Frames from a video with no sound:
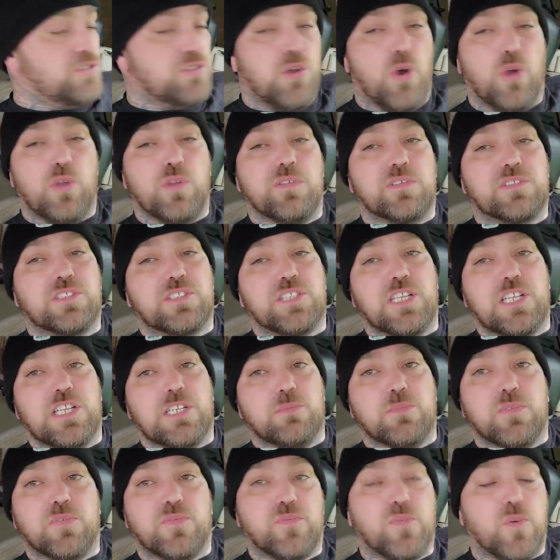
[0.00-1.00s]
know, you've seen
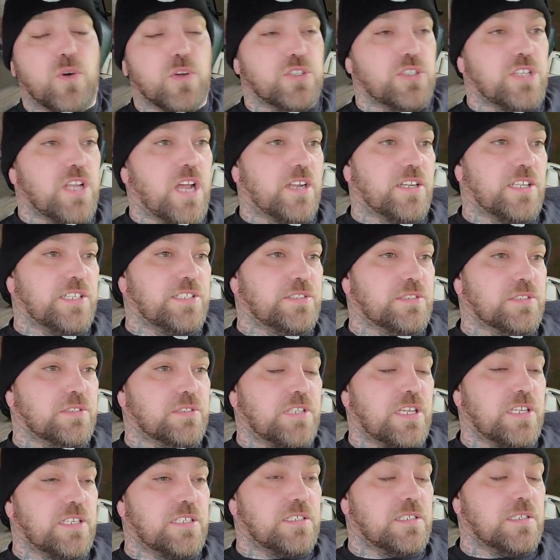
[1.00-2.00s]
it before. You know how they do.
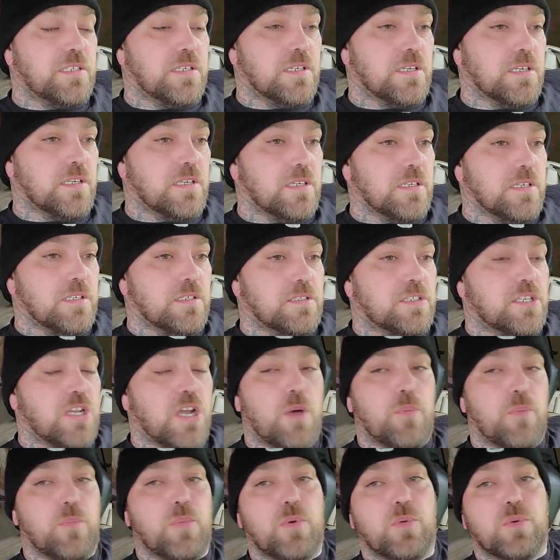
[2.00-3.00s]
They
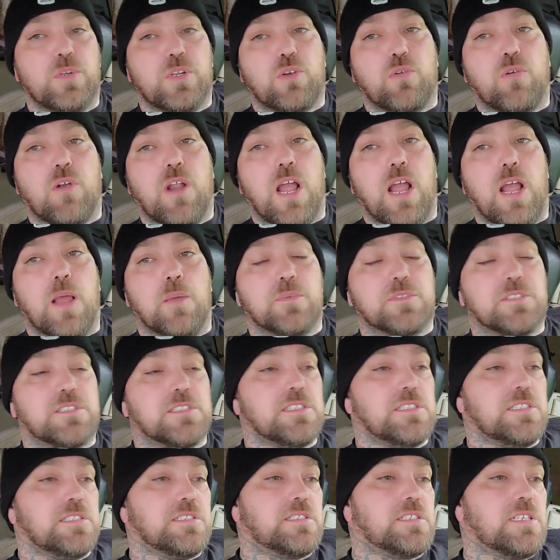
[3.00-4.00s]
come in with the crime
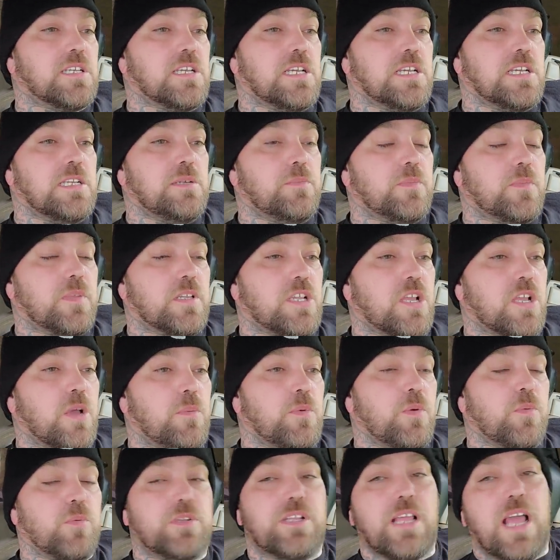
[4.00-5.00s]
scene tape. They come
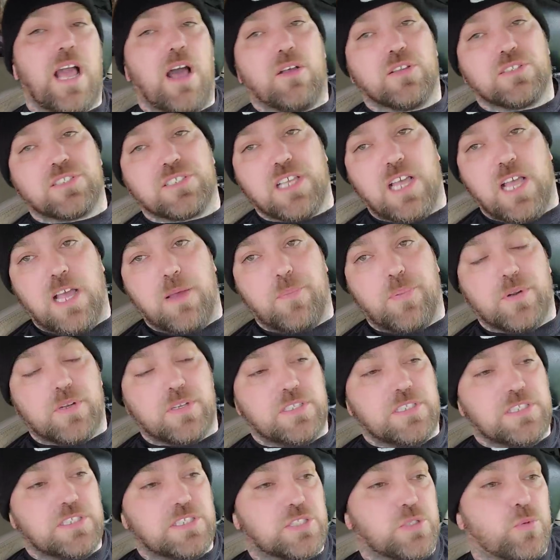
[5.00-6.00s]
in with the outside
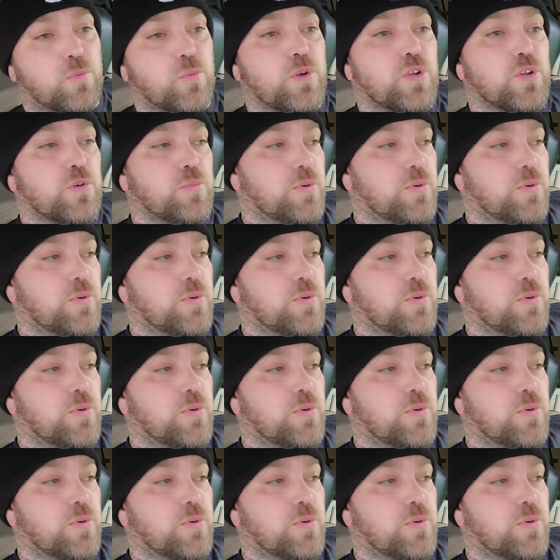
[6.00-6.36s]
police, the real